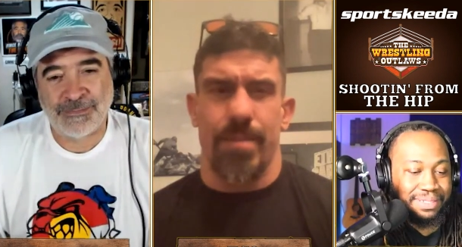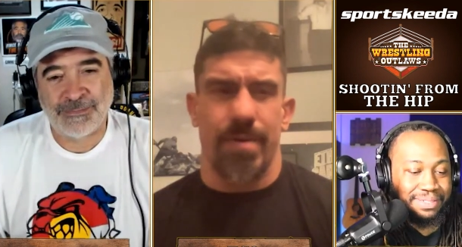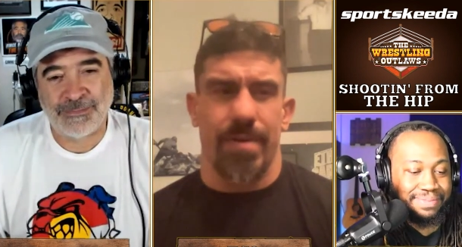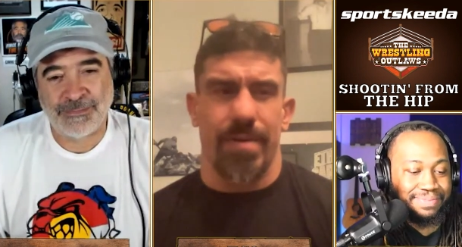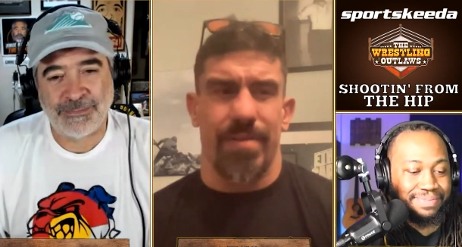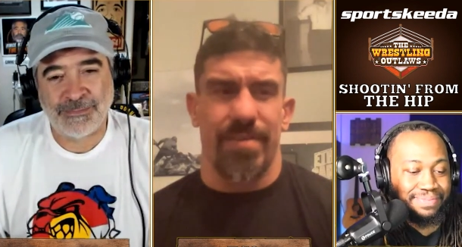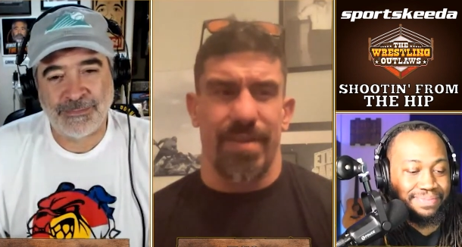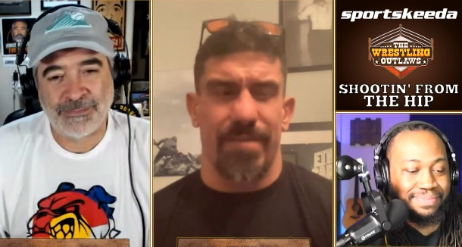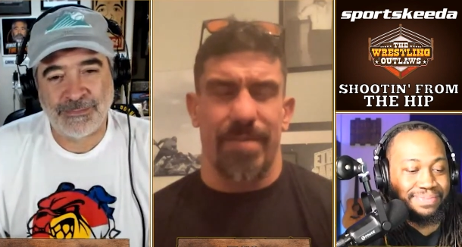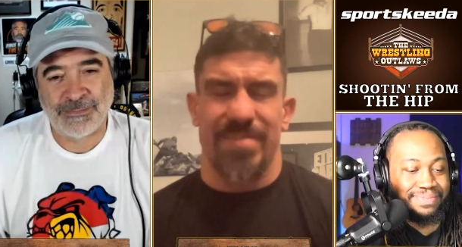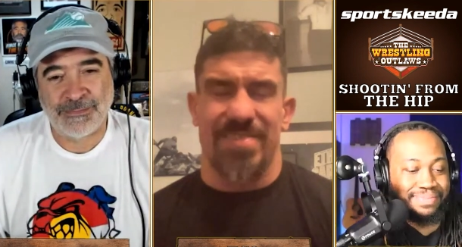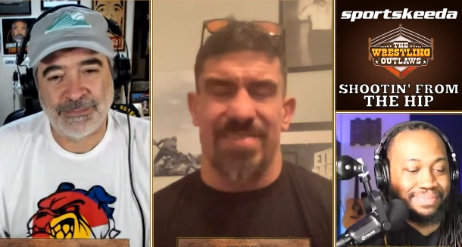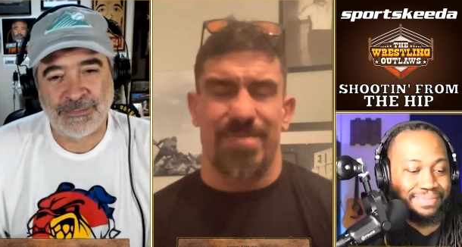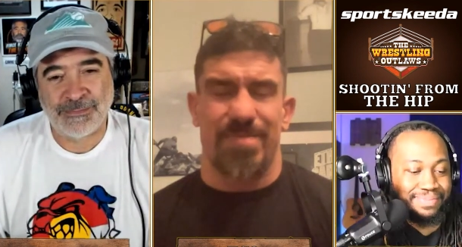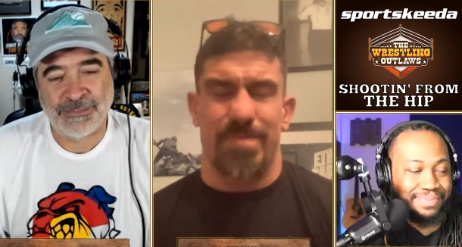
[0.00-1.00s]
Speaker 1: But if
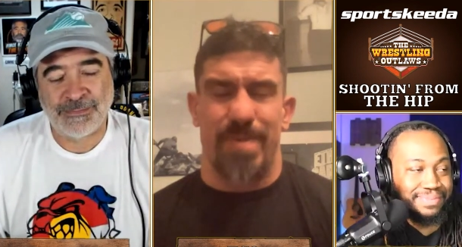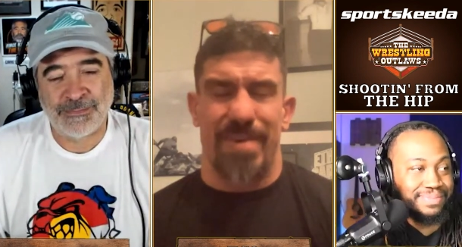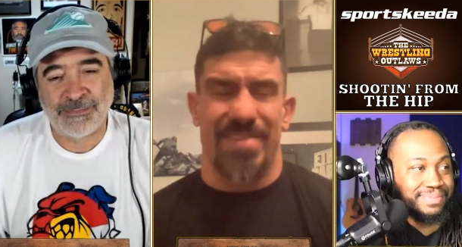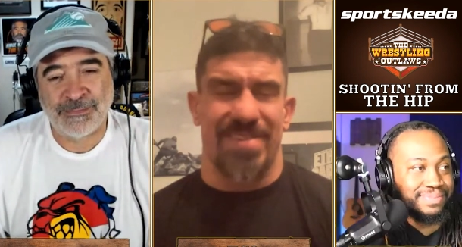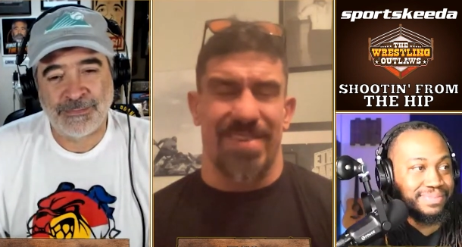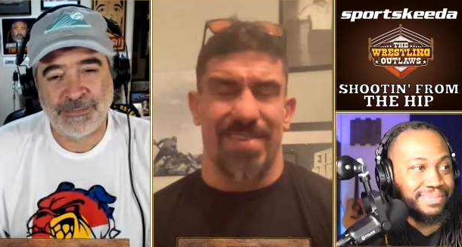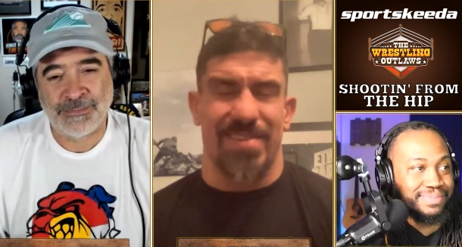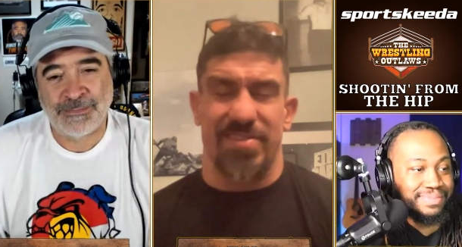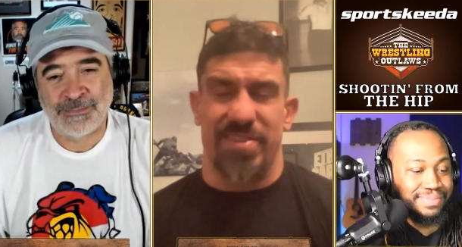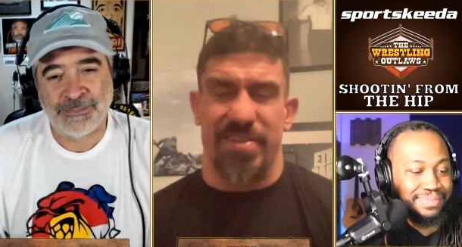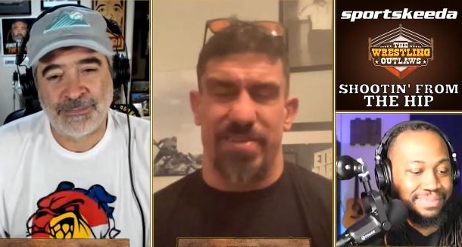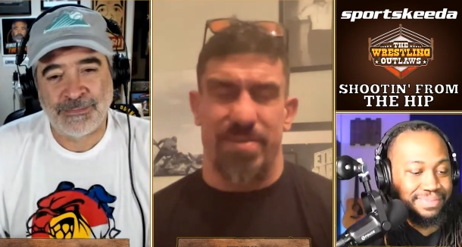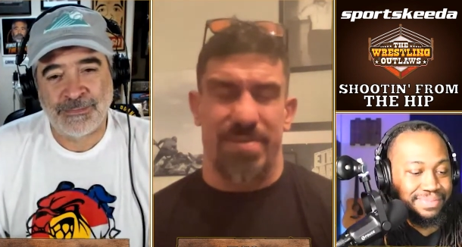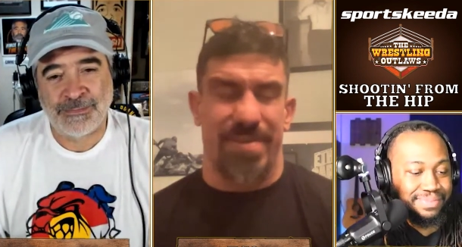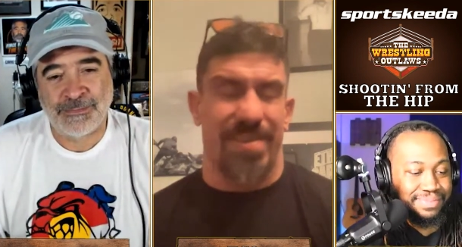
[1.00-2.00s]
it's based on
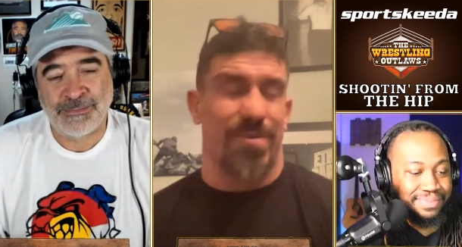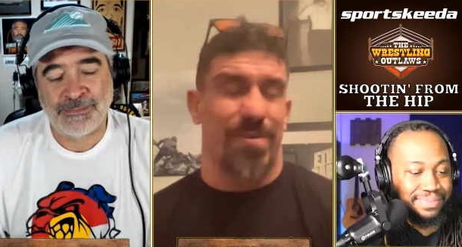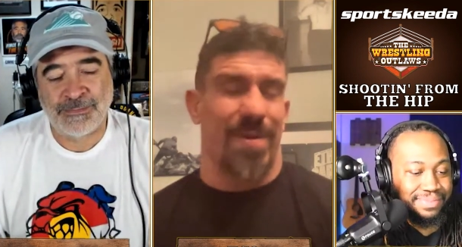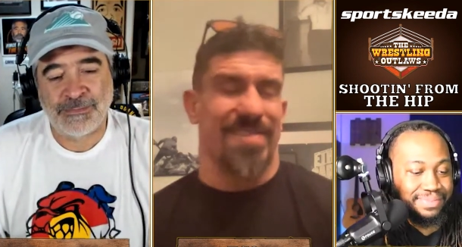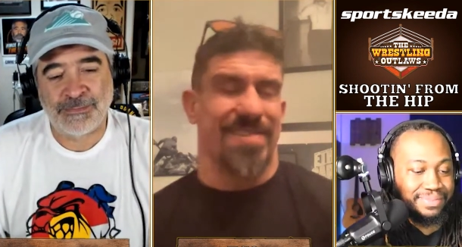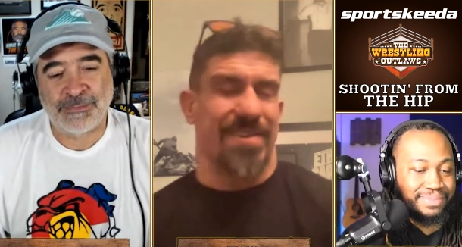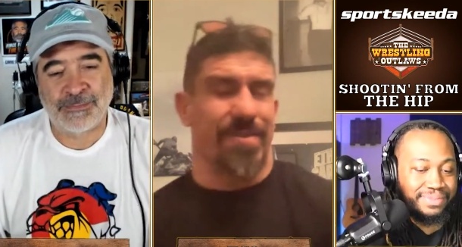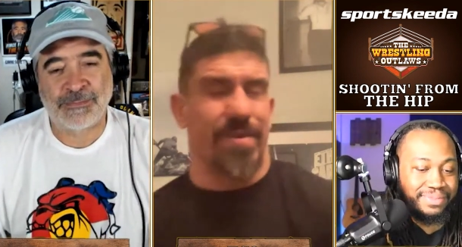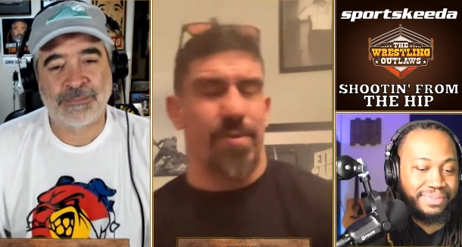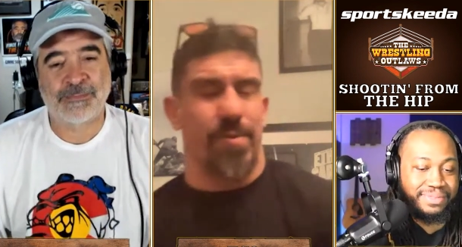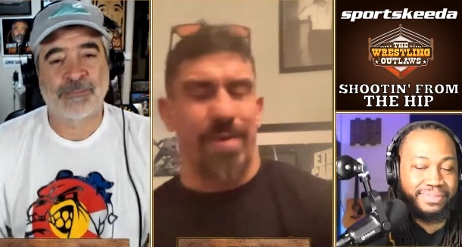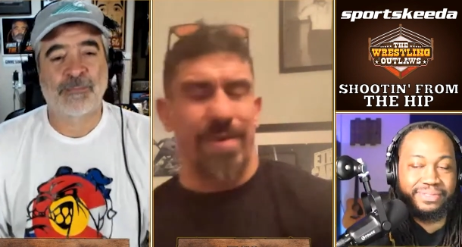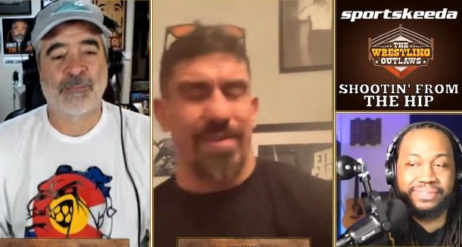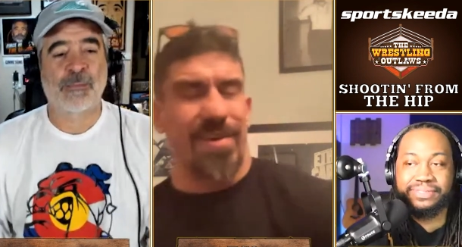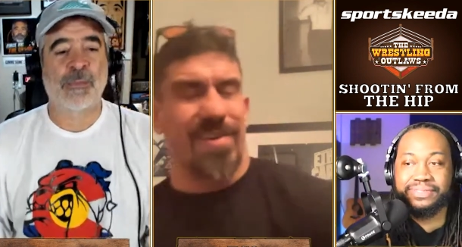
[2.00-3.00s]
legitimacy, criteria,
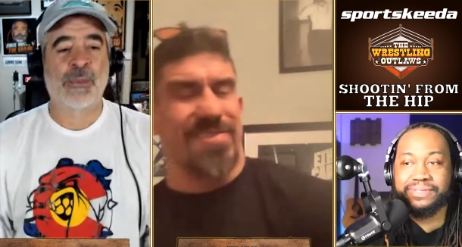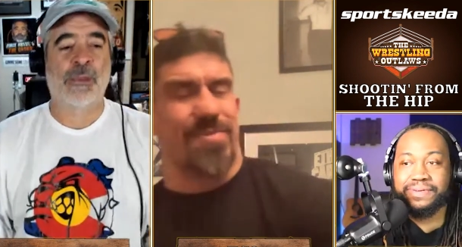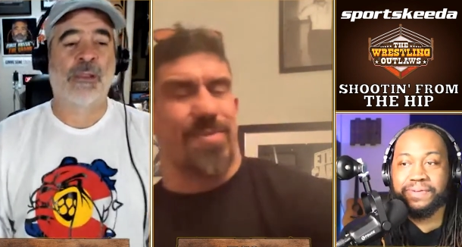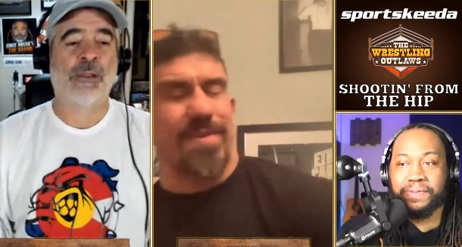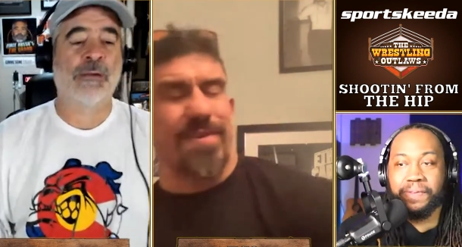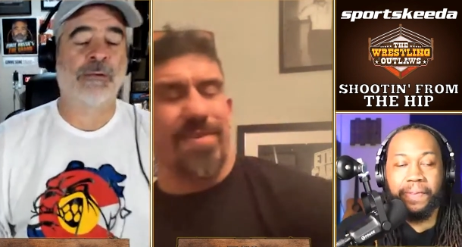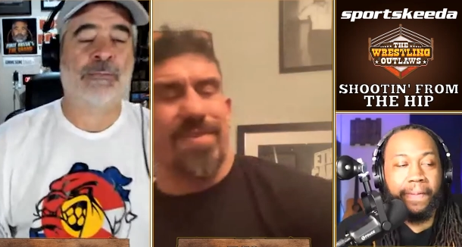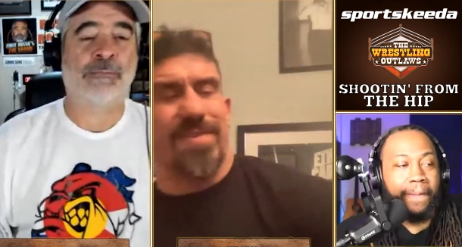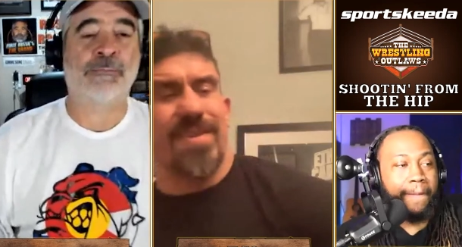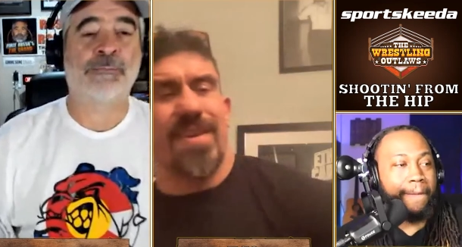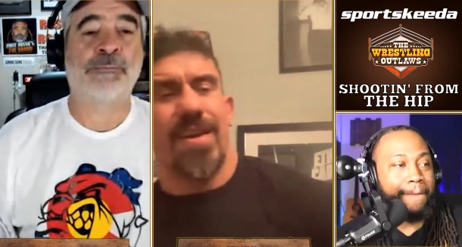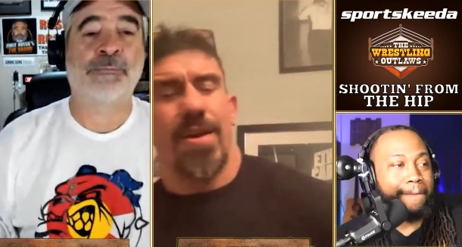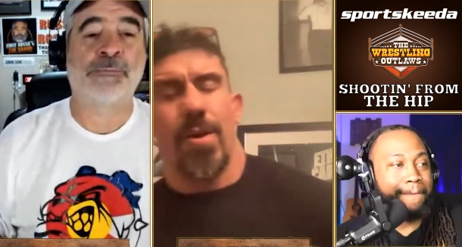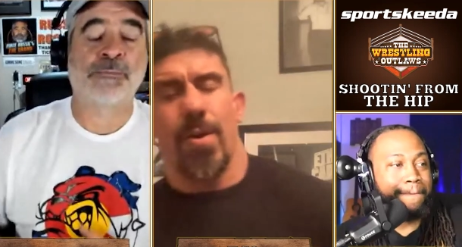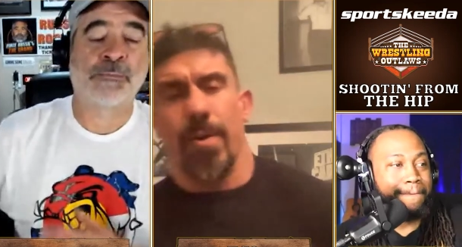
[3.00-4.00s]
win loss record,
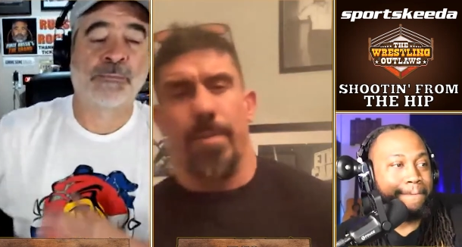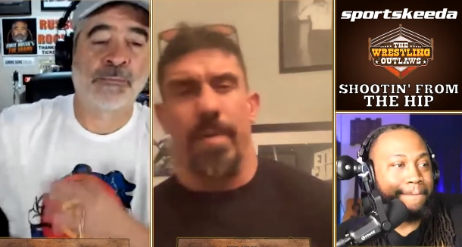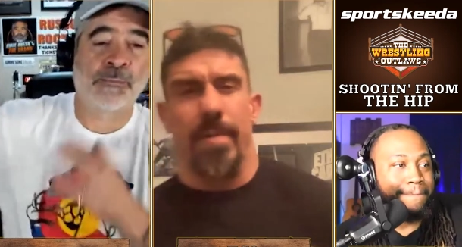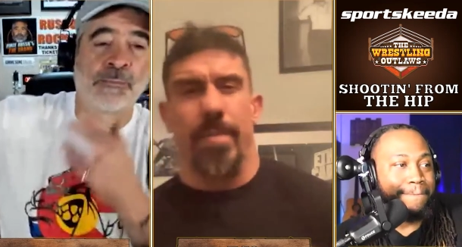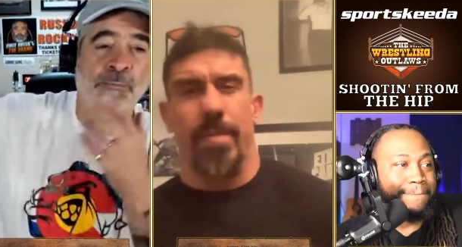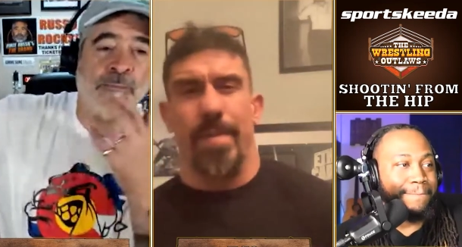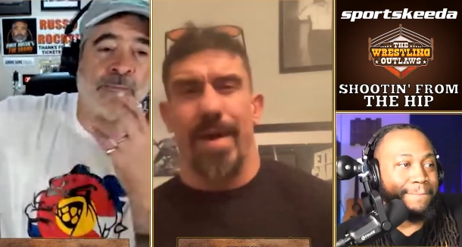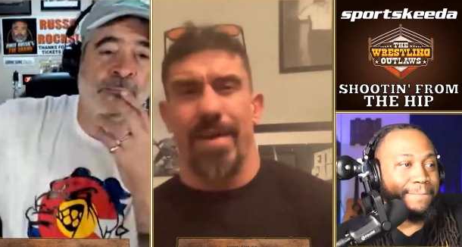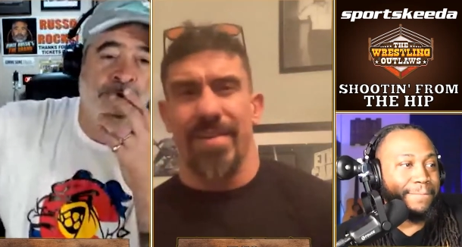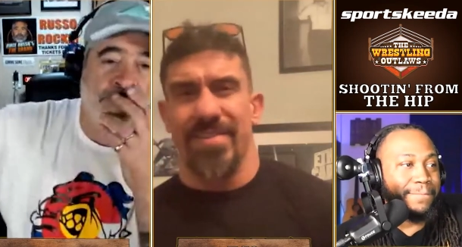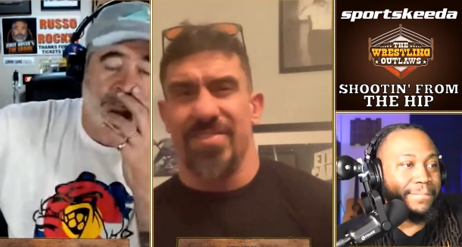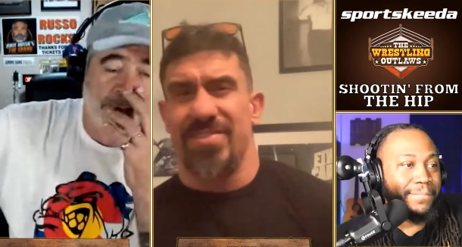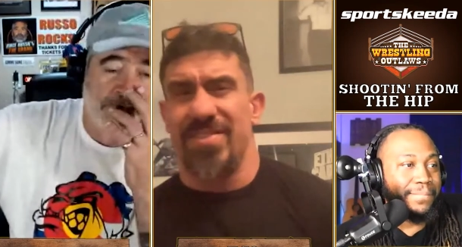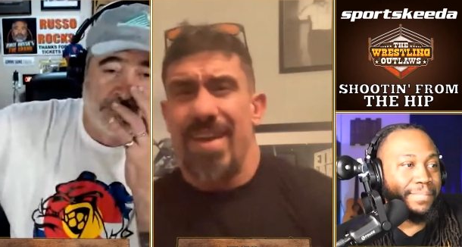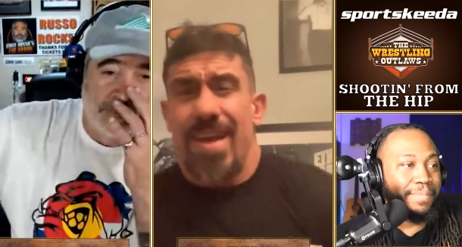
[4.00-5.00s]
or people
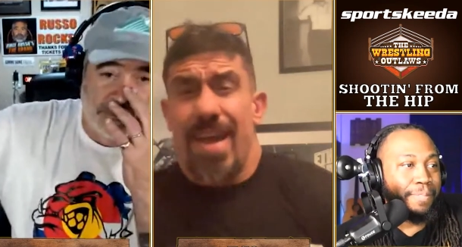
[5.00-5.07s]
managed,